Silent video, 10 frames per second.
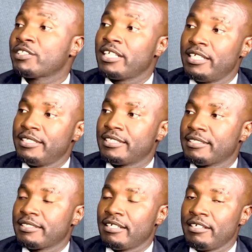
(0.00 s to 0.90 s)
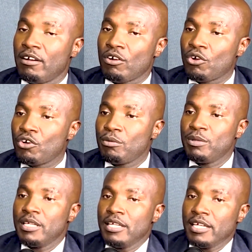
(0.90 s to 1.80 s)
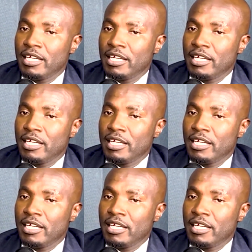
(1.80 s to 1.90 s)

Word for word: of challenges in our economy.